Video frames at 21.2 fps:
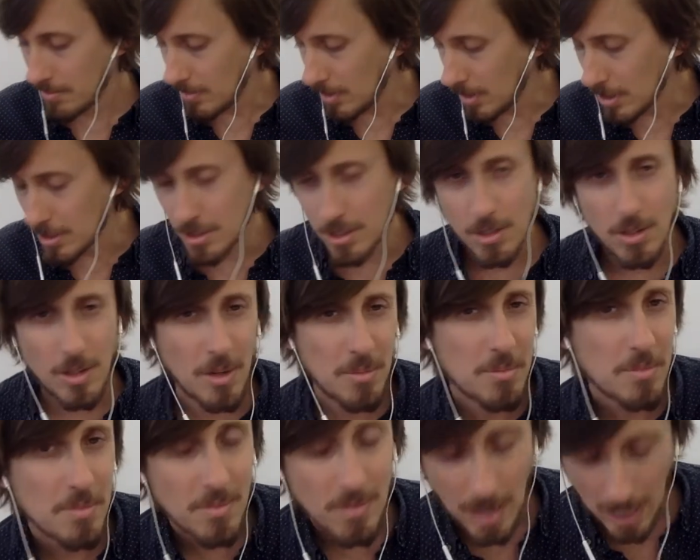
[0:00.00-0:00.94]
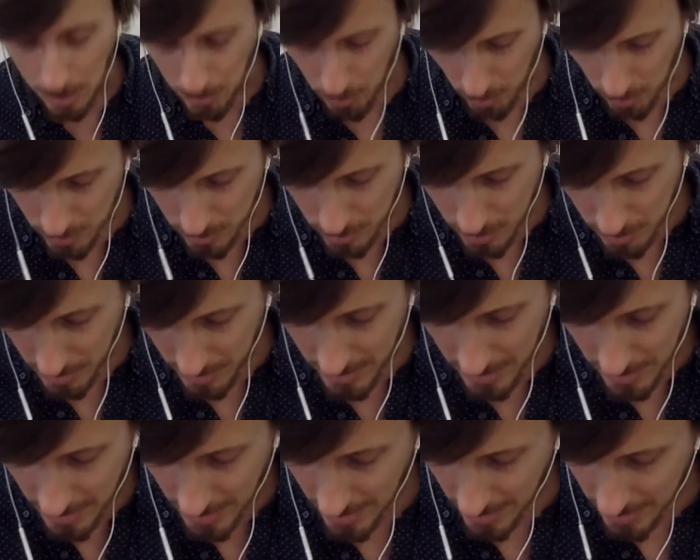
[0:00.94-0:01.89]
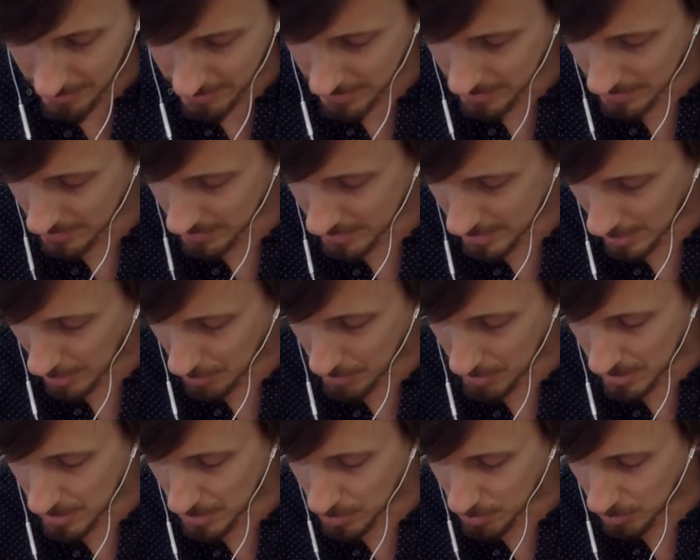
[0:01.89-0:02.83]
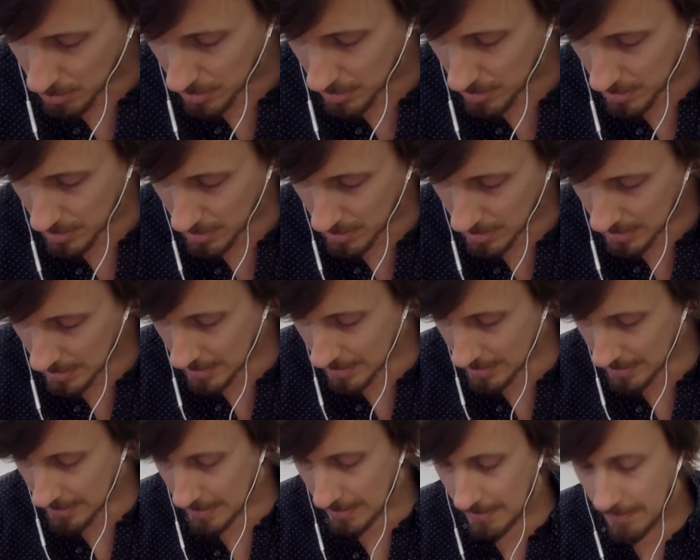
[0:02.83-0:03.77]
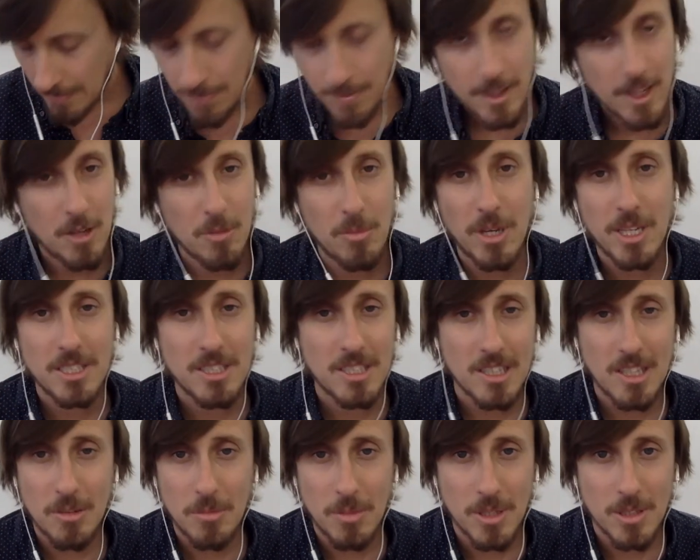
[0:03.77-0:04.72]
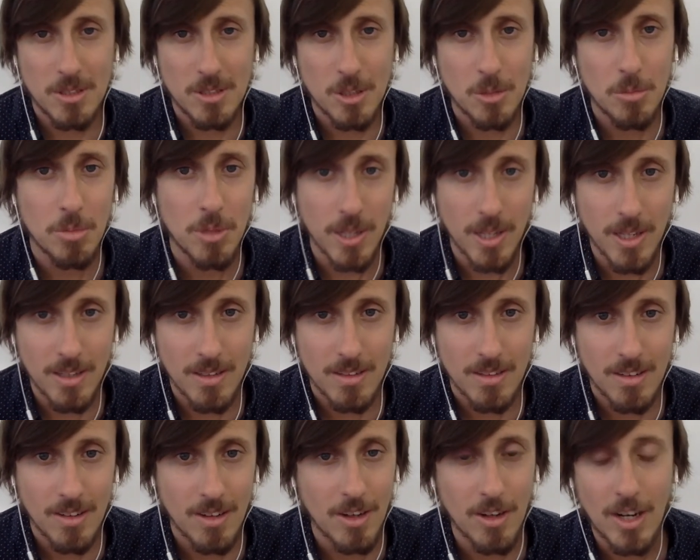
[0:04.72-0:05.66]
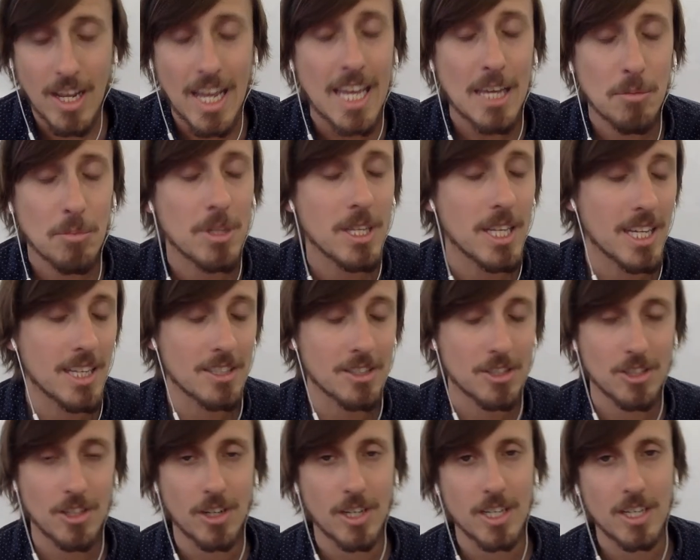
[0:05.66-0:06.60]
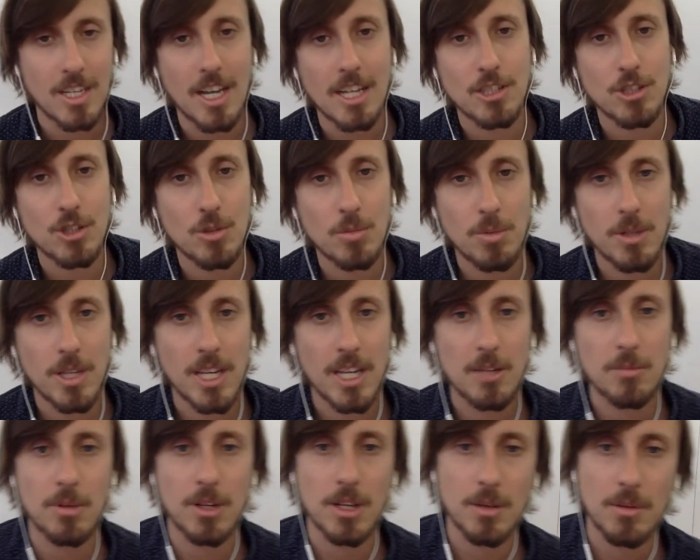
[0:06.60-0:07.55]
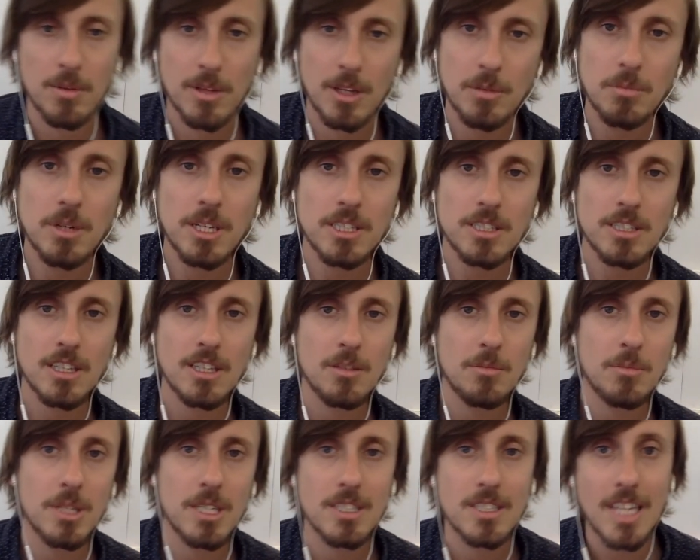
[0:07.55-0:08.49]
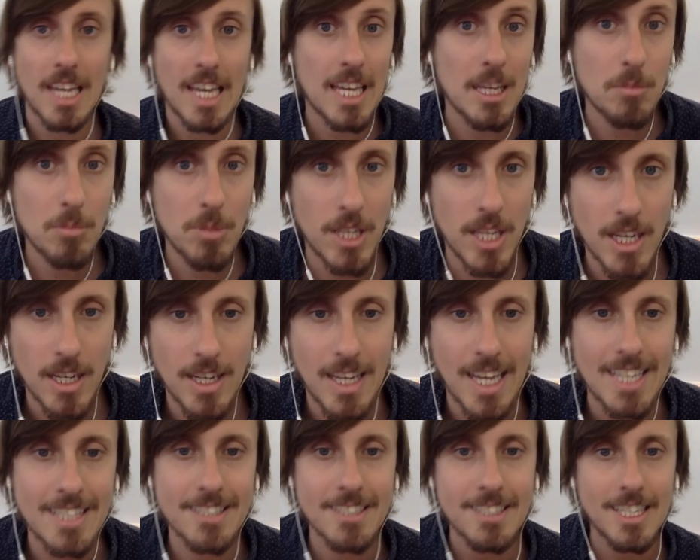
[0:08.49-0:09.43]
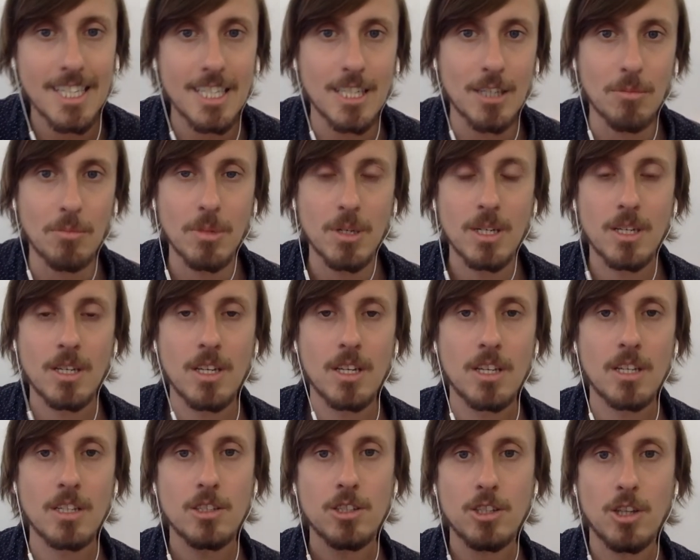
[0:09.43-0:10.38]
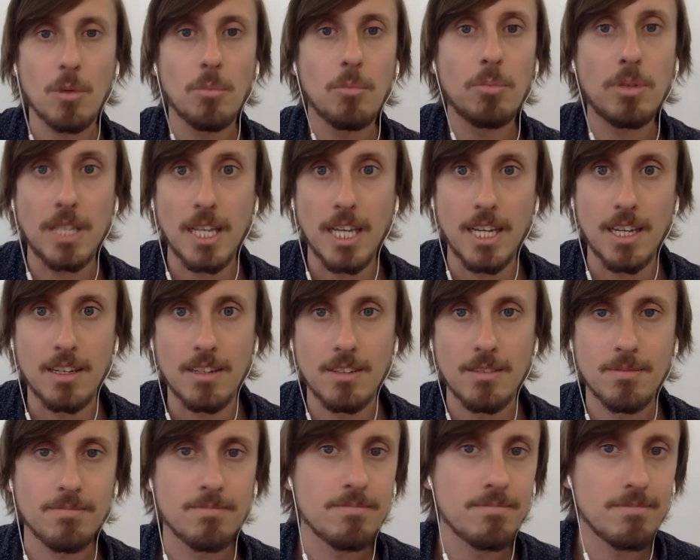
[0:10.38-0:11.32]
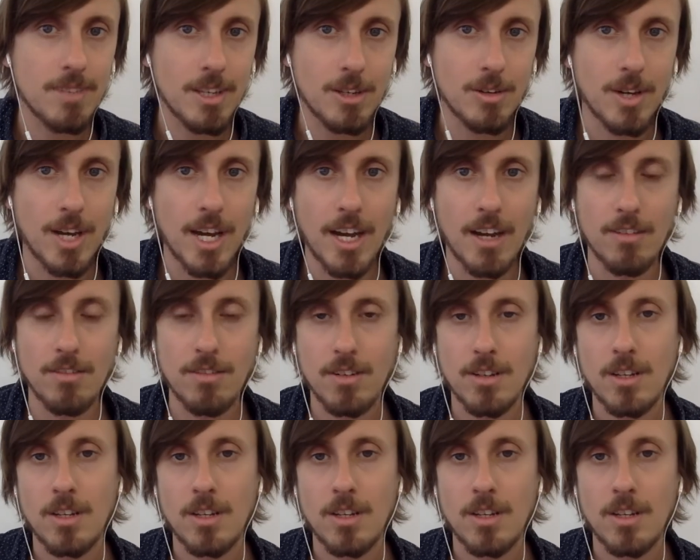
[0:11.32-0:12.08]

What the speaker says: also, I won't spend a lot of time on this word. It basically means to plan. Or a plan, sorry. Not to plan, but it basically means a plan. A scheme. Some plan that you have.